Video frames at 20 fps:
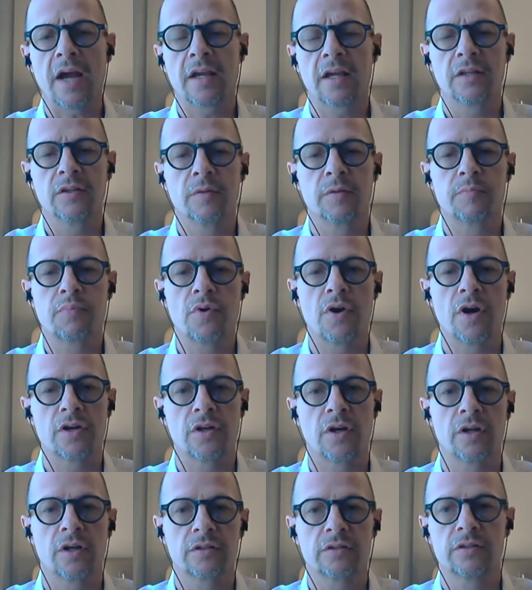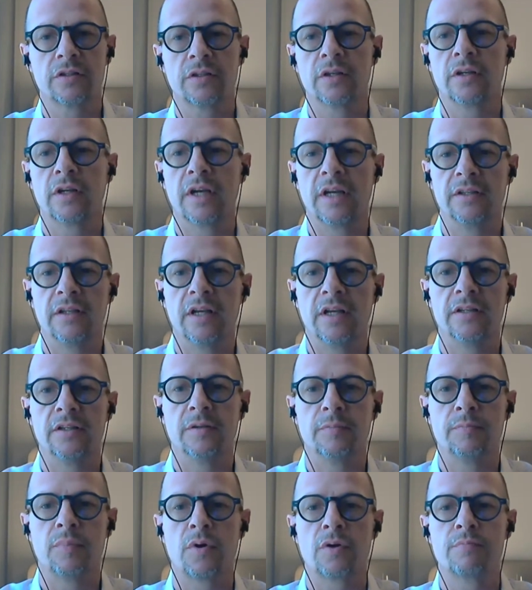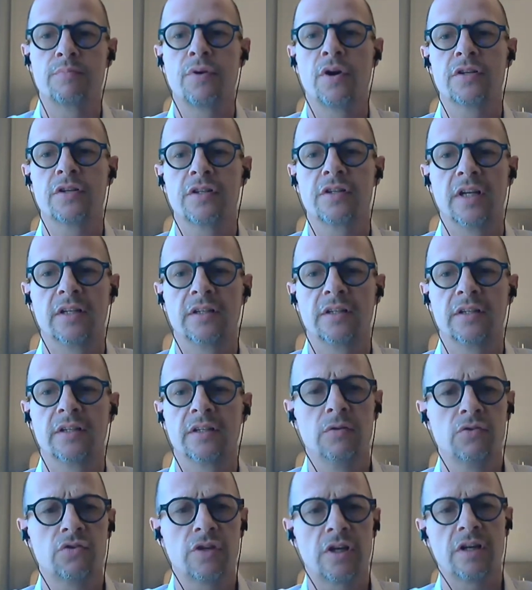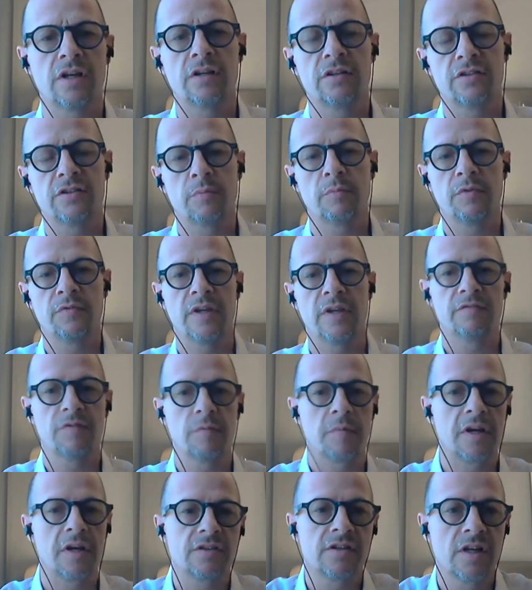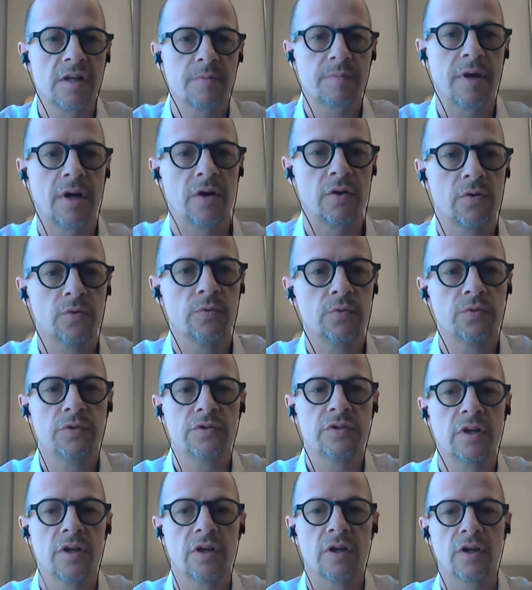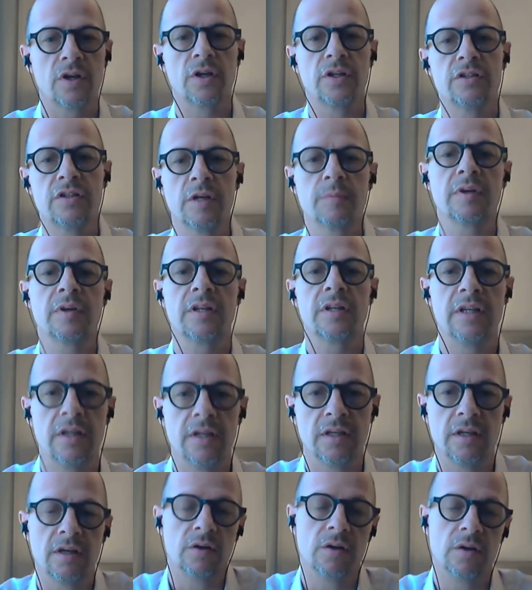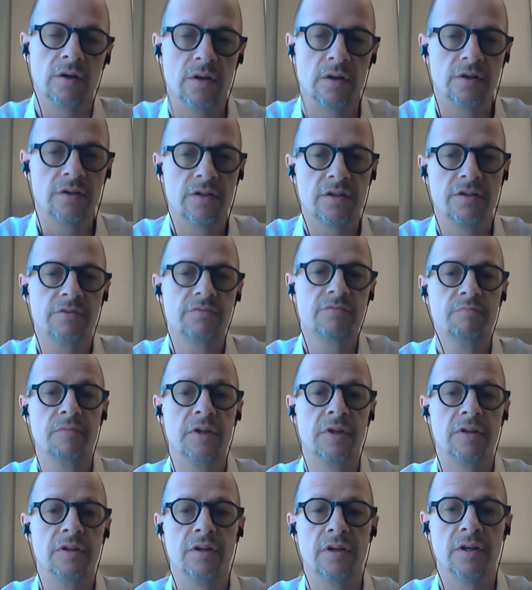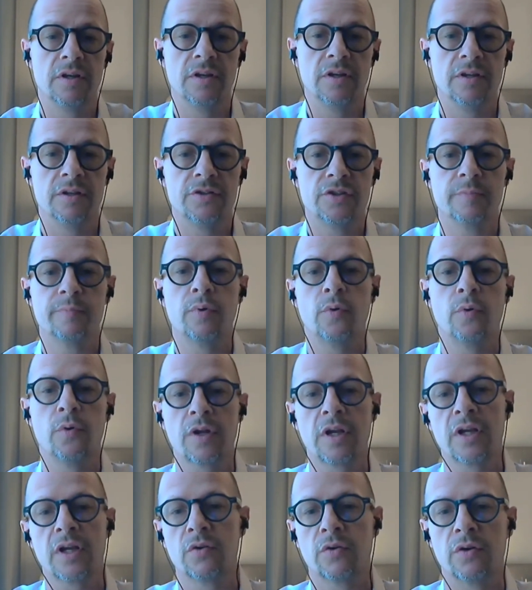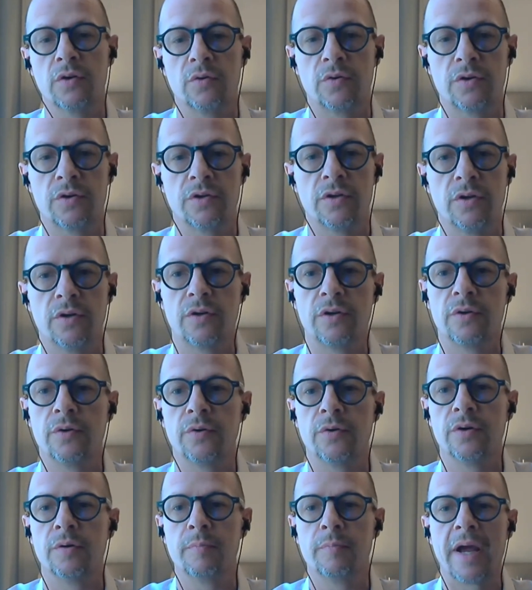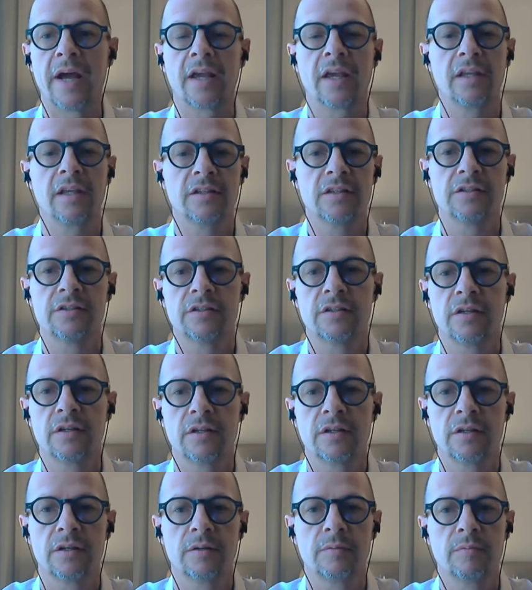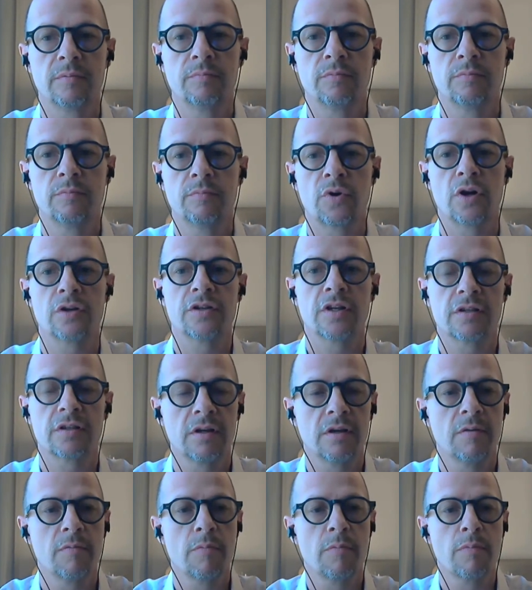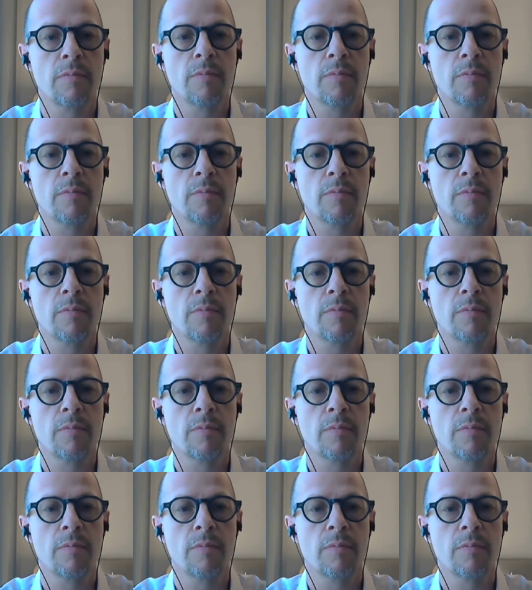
backing the product and the project? Can you share some of the information about who's typically supporting or backing this project?